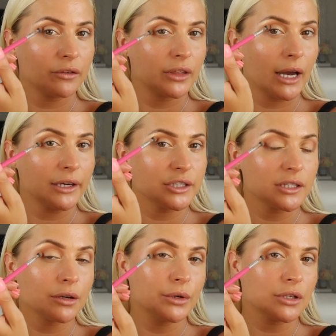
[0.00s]
of the
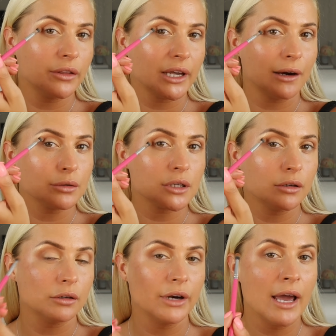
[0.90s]
eyeshadow is on the outer
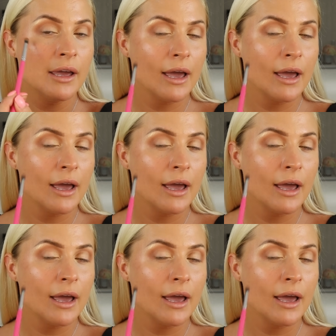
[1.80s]
corner,